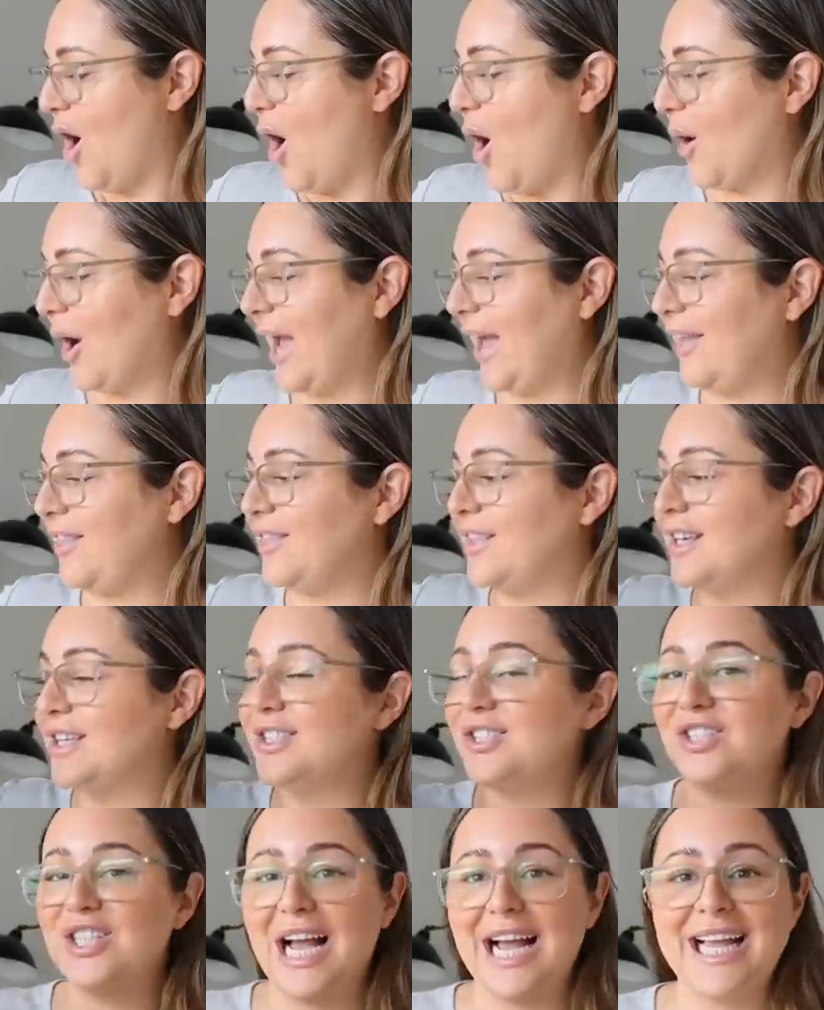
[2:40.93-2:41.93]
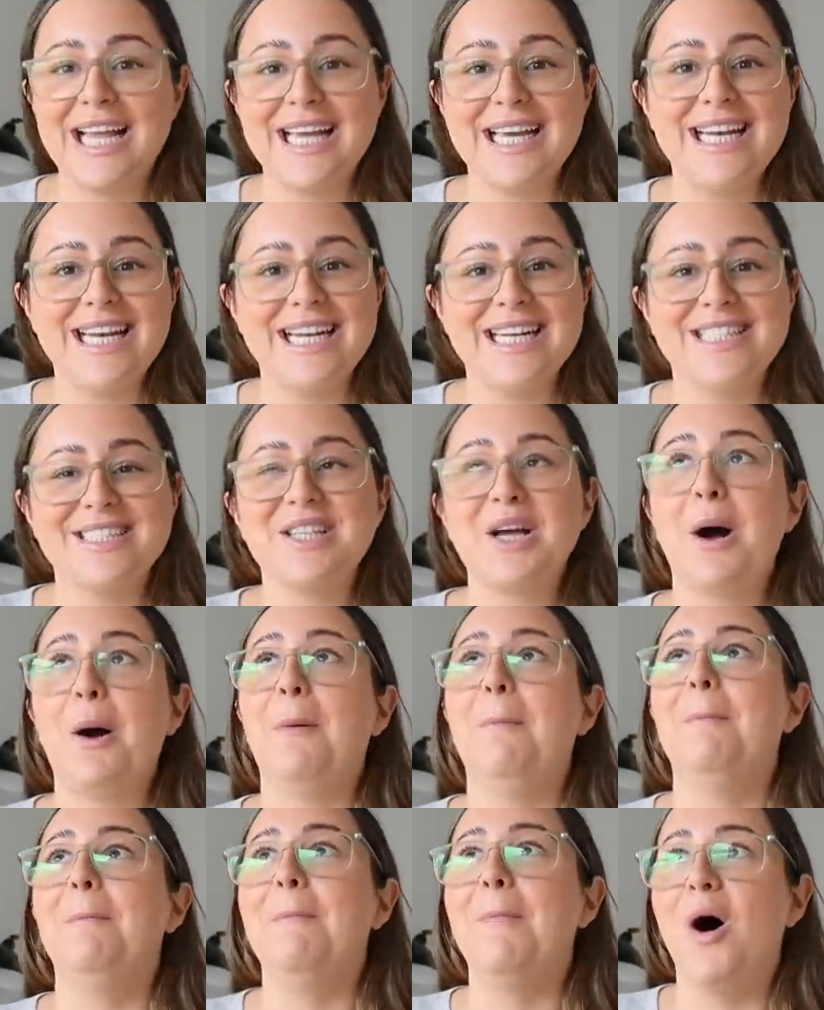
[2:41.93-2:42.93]
Okay, this jacket is
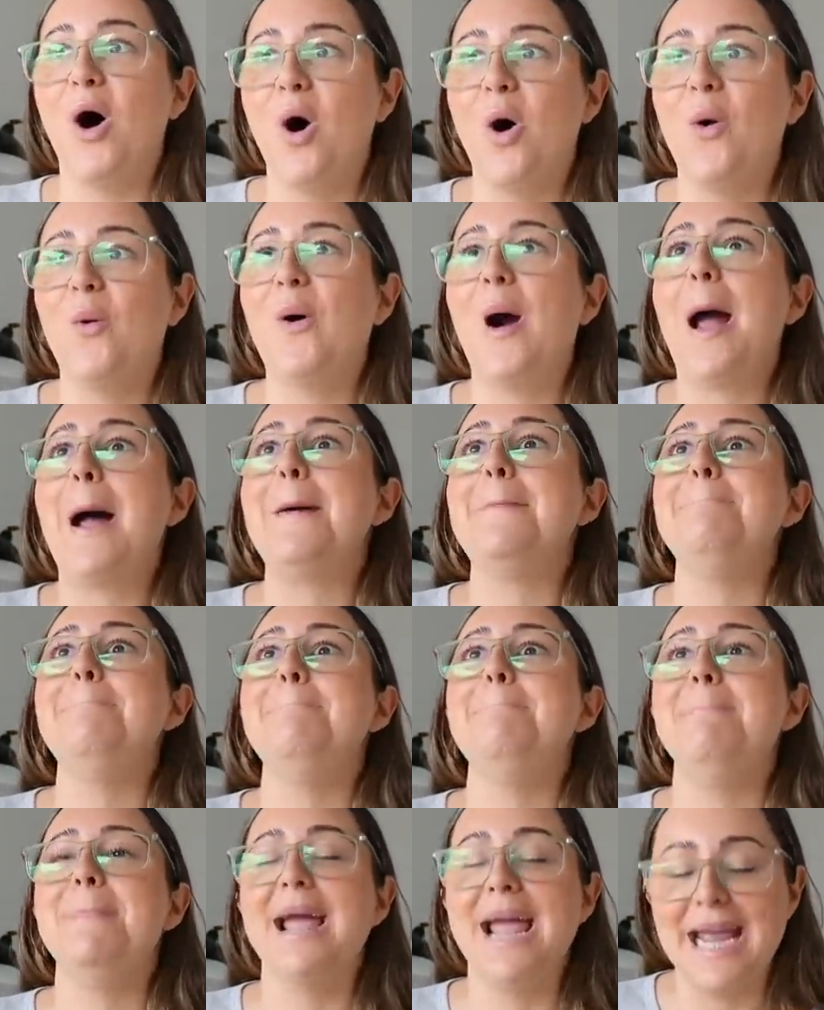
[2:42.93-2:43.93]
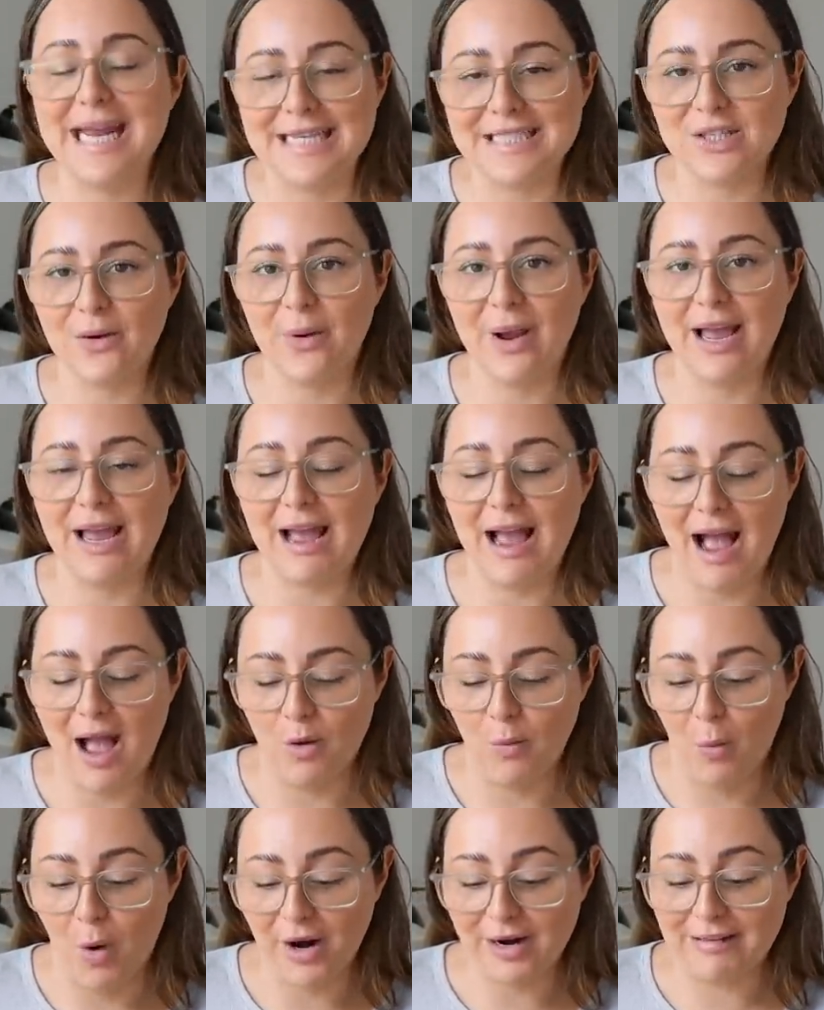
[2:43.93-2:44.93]
a moment, okay?
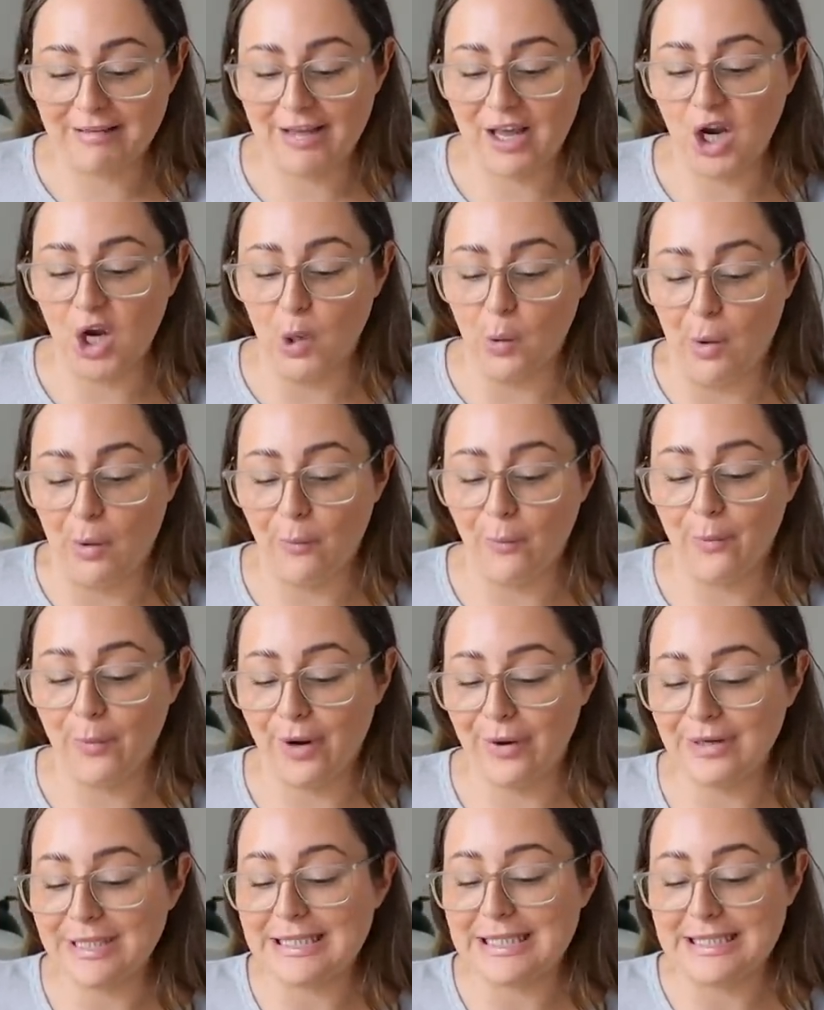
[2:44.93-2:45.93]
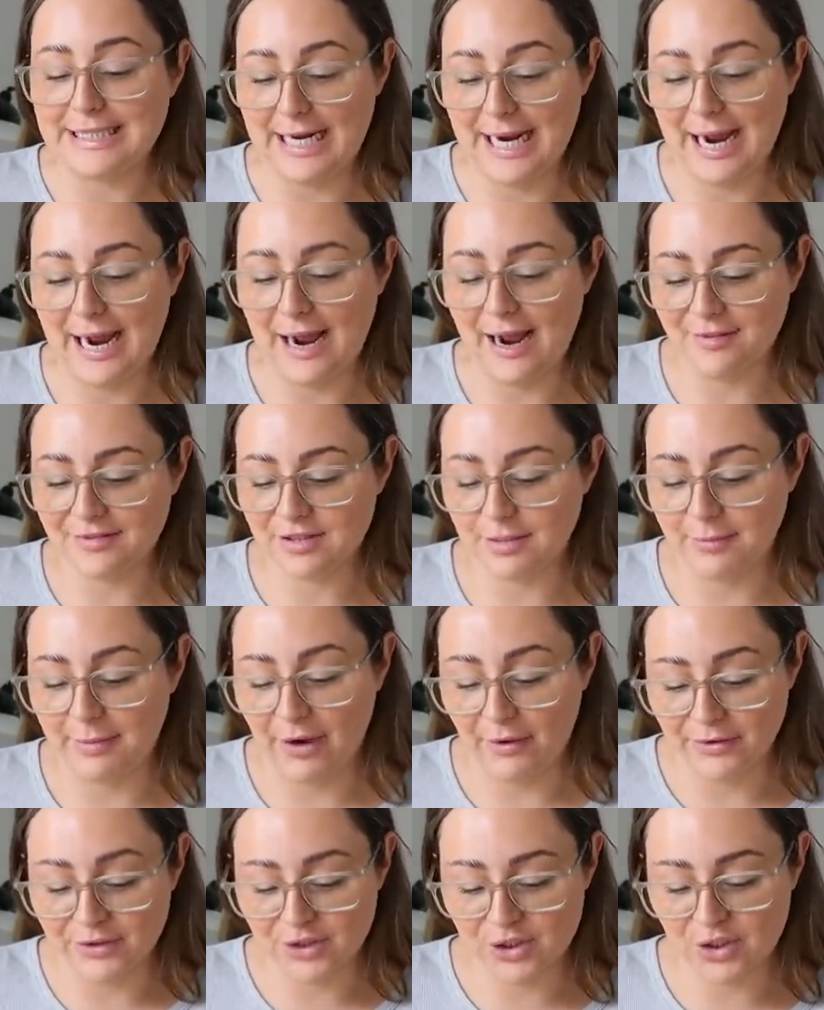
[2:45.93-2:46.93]
I want to like go out and wear it today. I have some
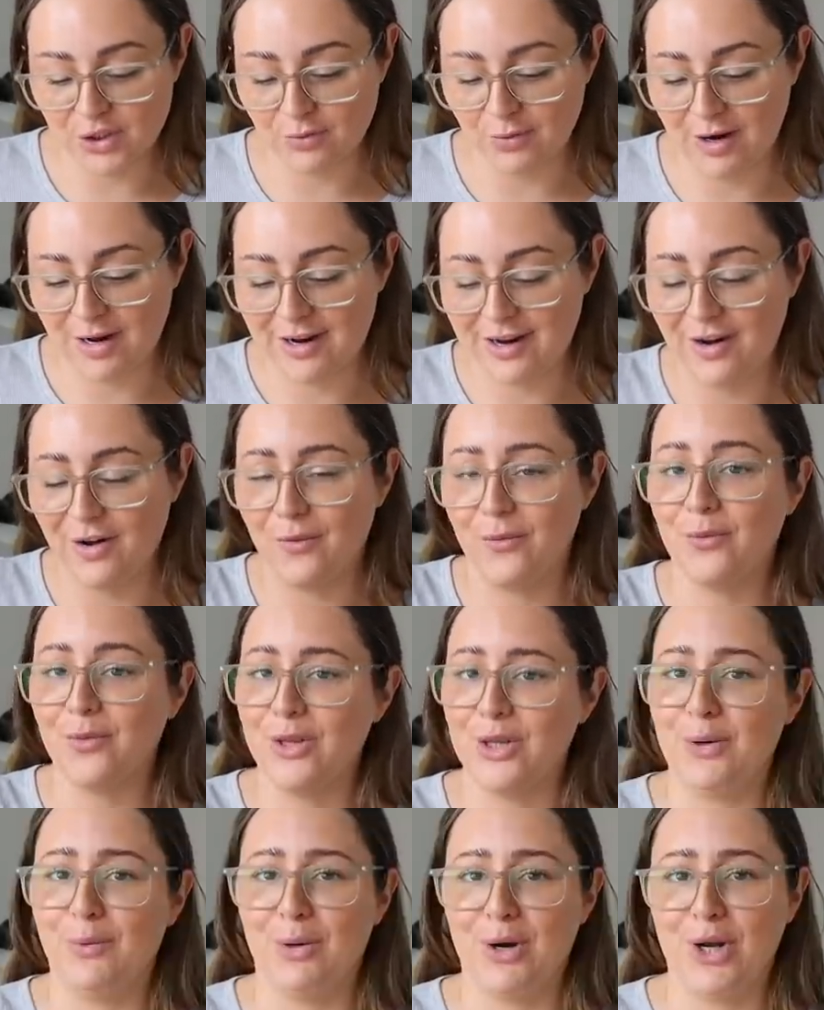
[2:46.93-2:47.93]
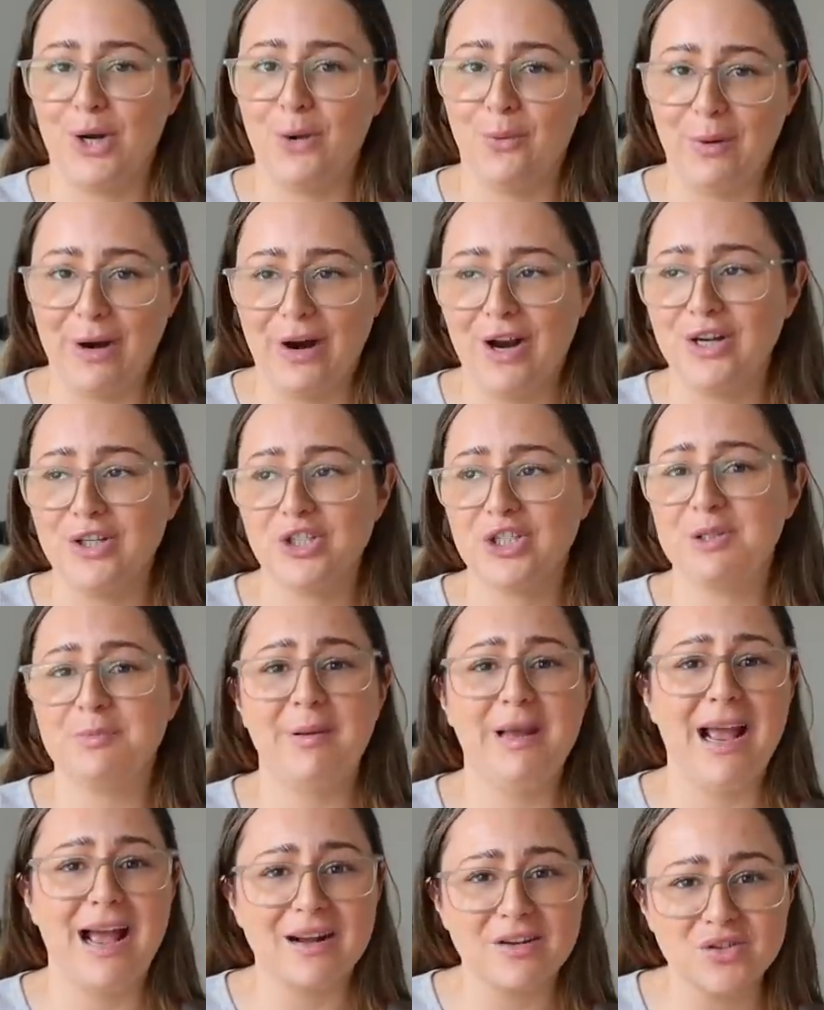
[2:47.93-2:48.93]
errands to run and I really want to go wear it. Just
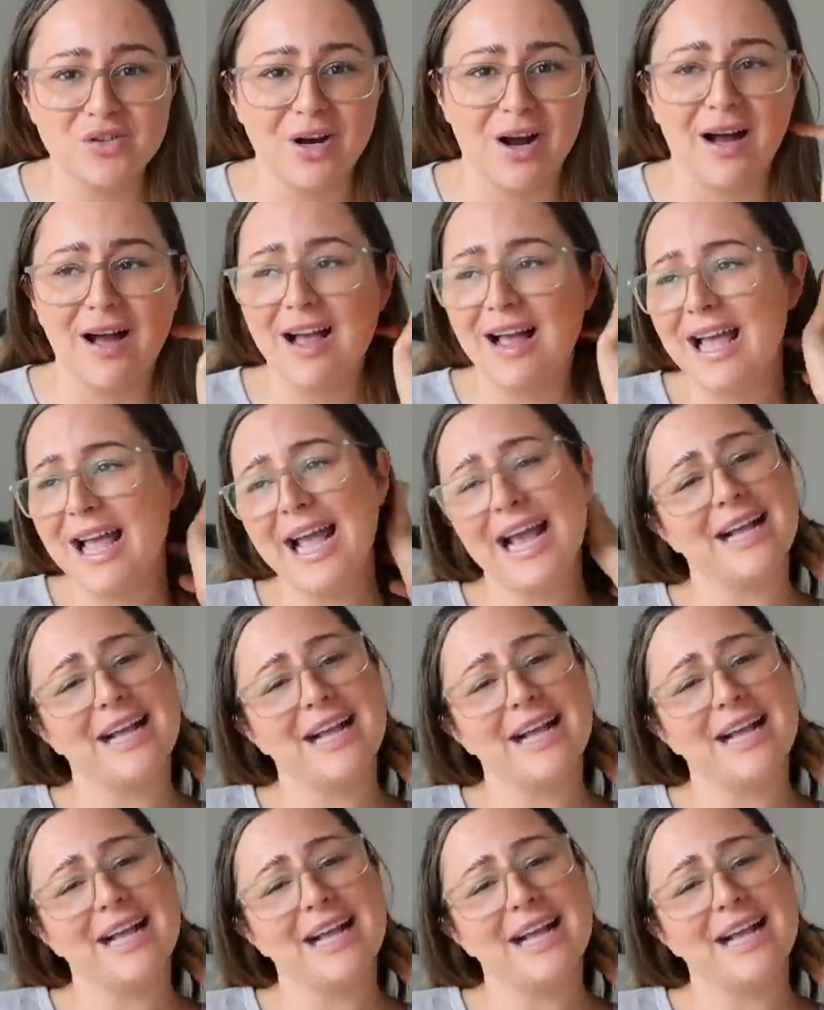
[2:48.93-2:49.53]
be extra.